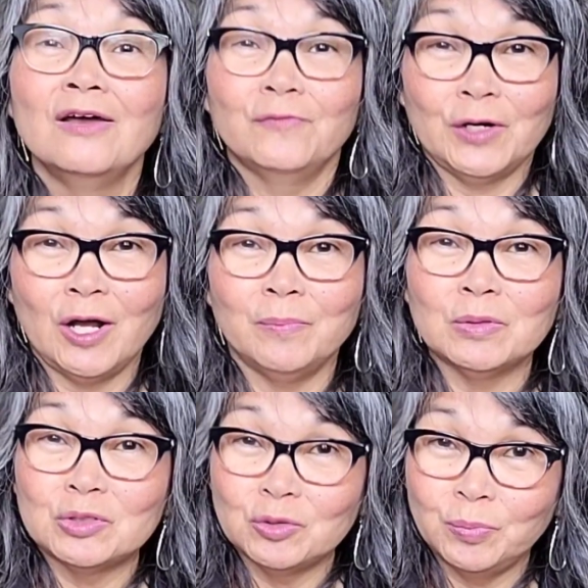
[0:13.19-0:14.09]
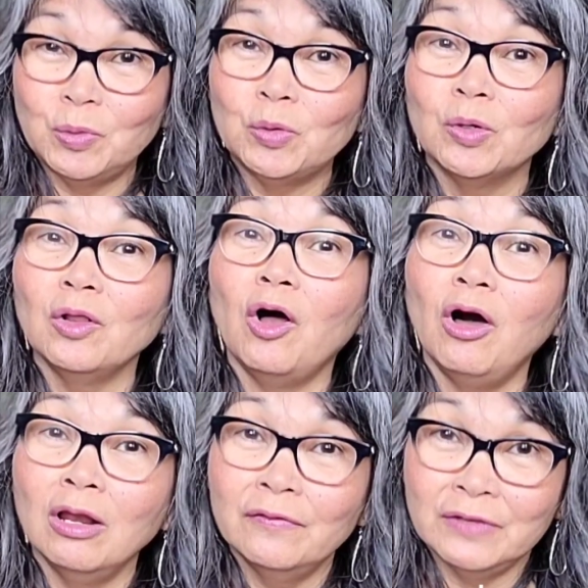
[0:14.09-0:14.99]
for couples to pool
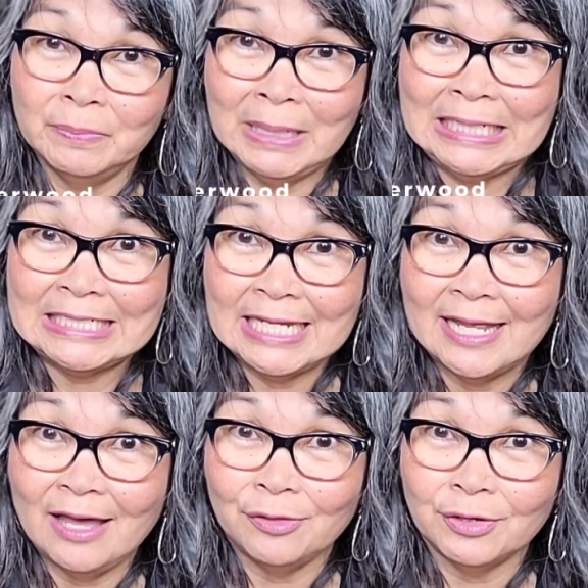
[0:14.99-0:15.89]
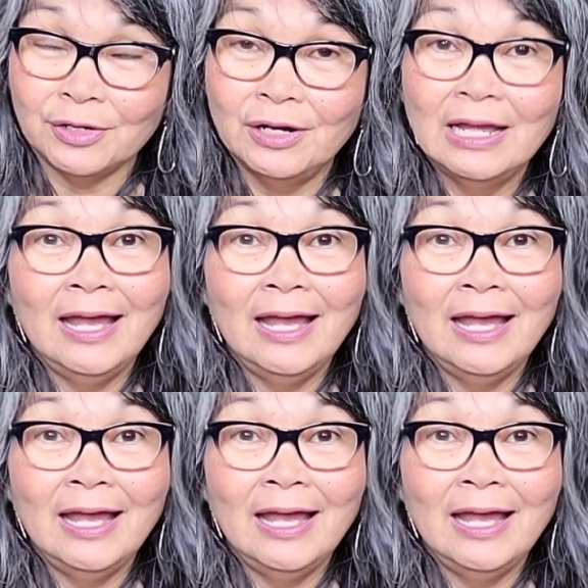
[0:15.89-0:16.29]
all of their money together